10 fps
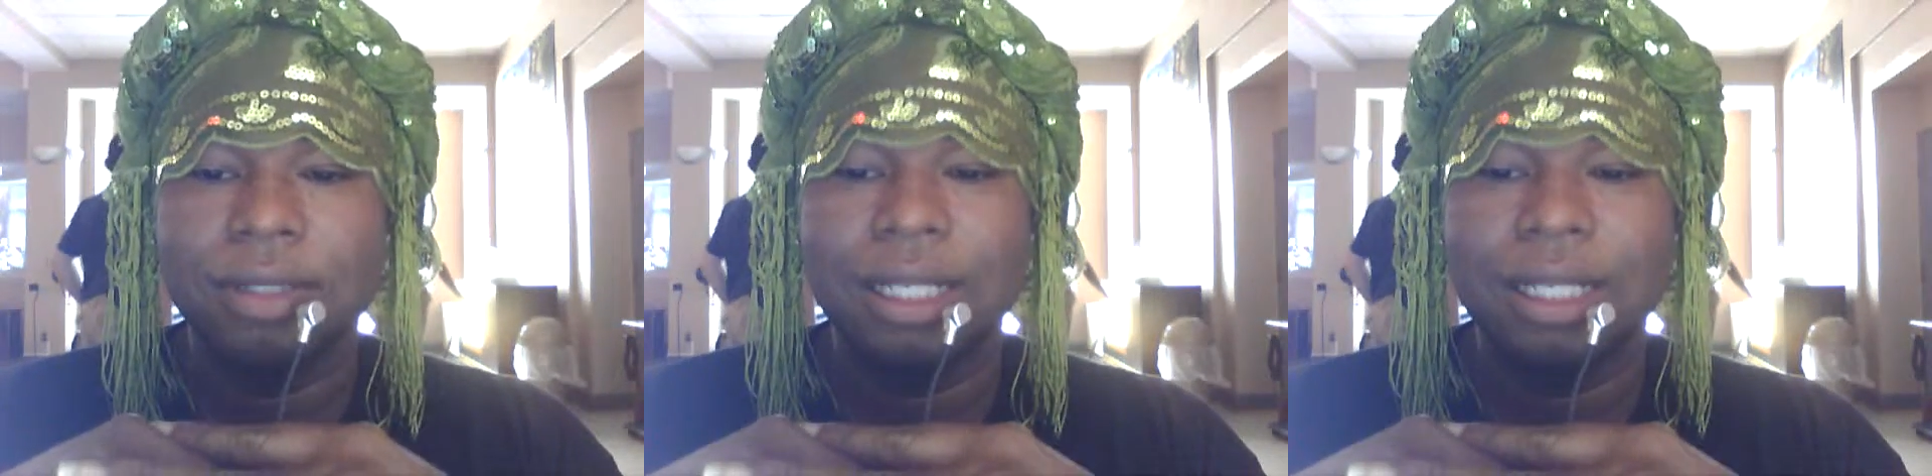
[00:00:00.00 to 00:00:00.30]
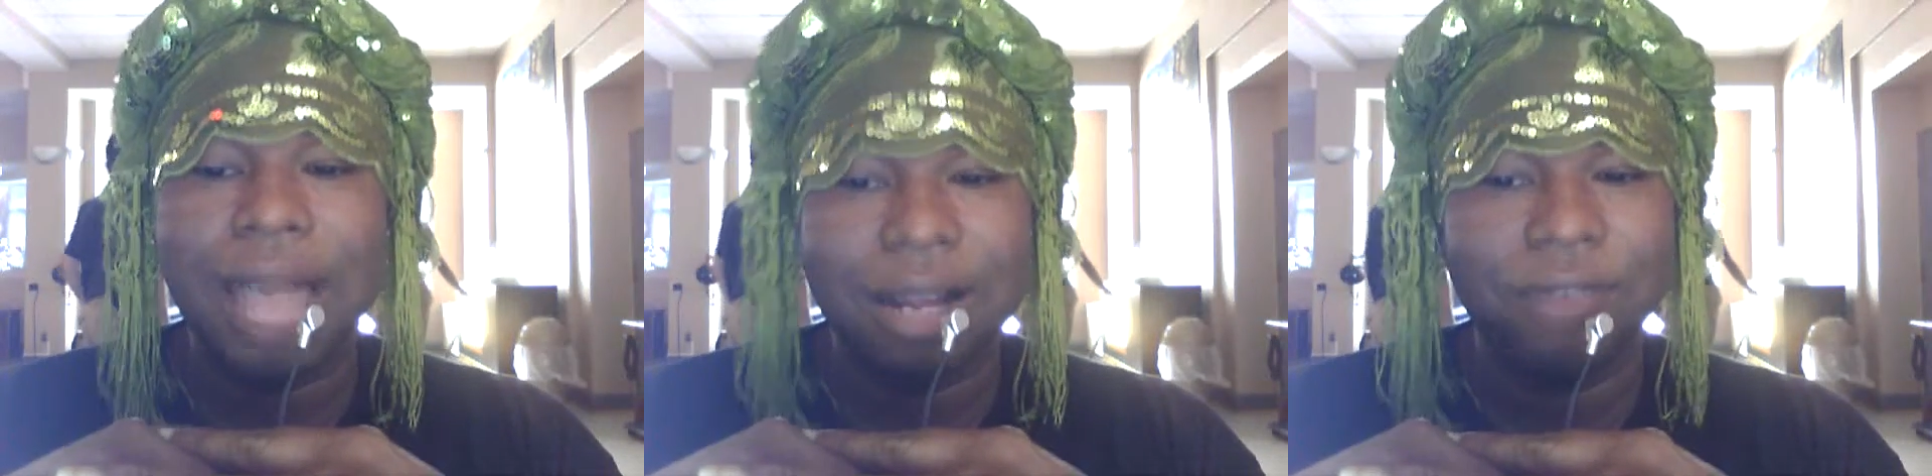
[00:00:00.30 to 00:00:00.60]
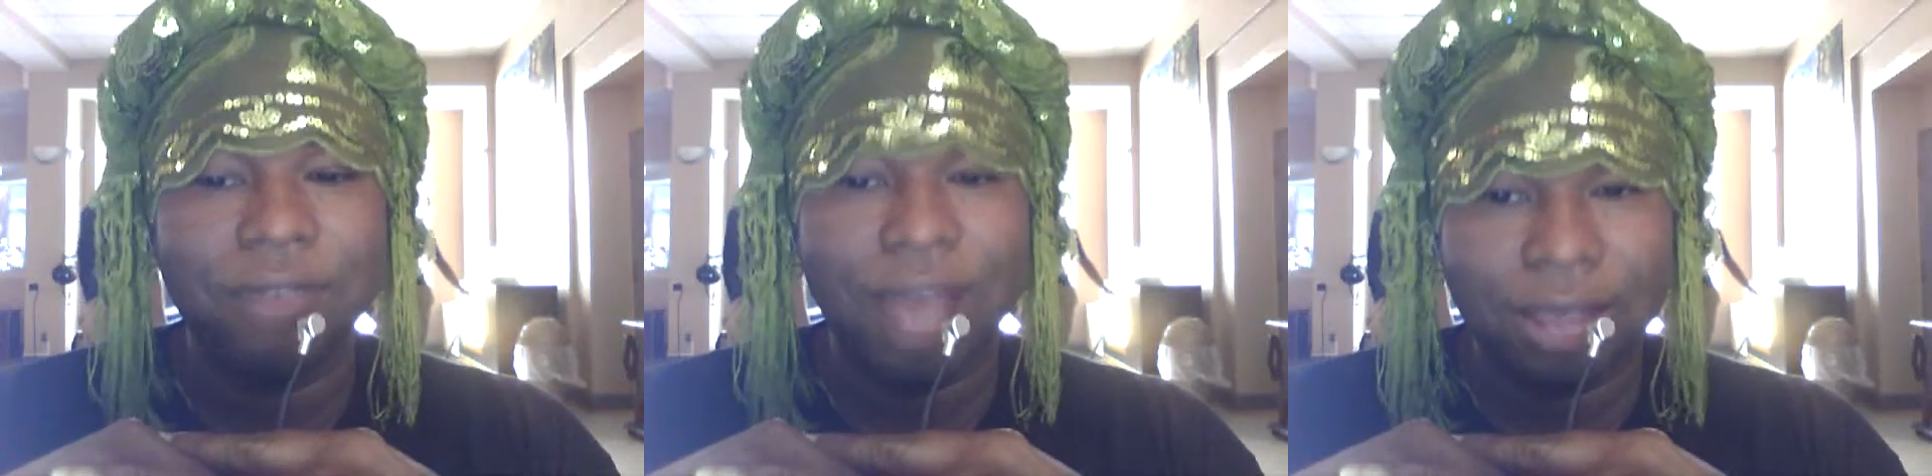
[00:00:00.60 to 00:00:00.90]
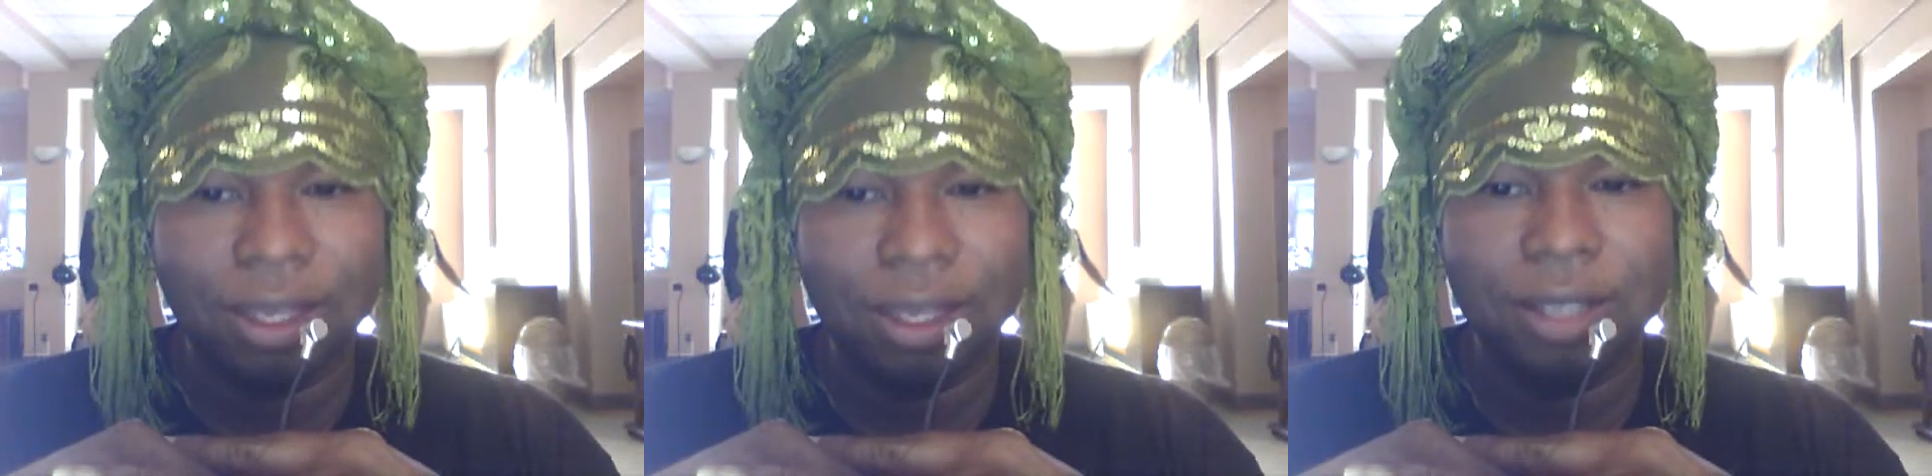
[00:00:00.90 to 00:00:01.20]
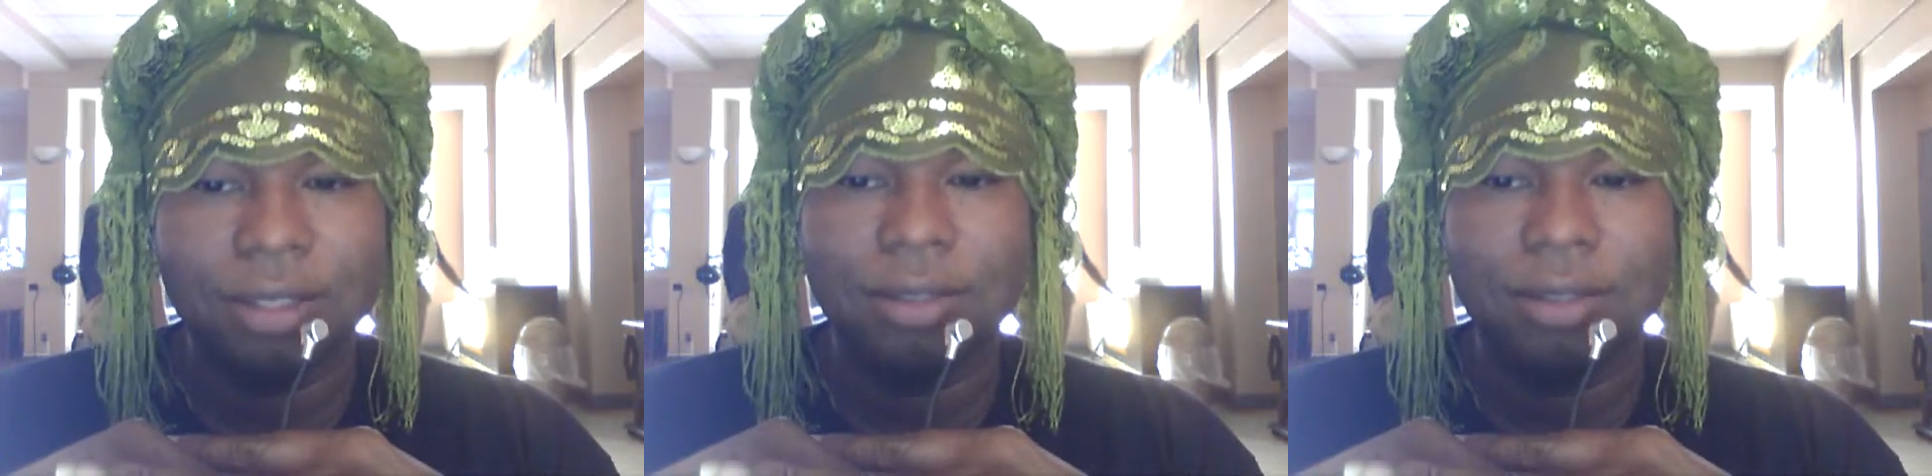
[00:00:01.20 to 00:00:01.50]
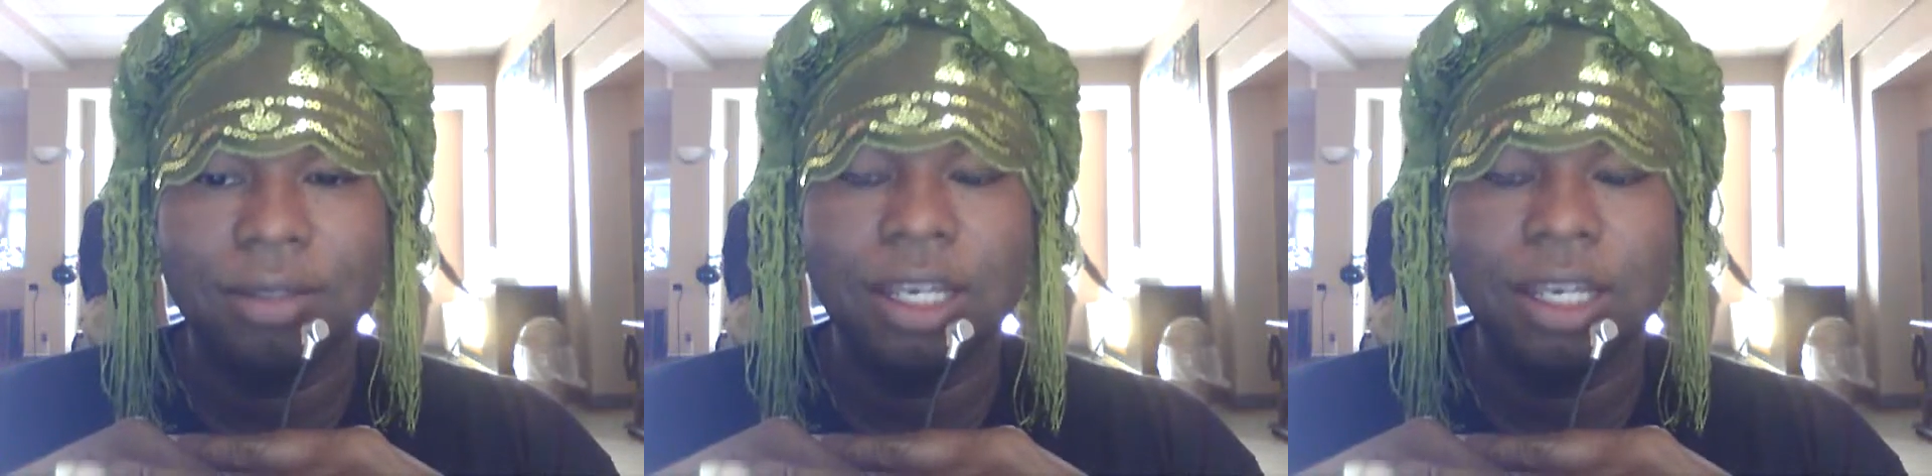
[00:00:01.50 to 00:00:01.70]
lack of ethics,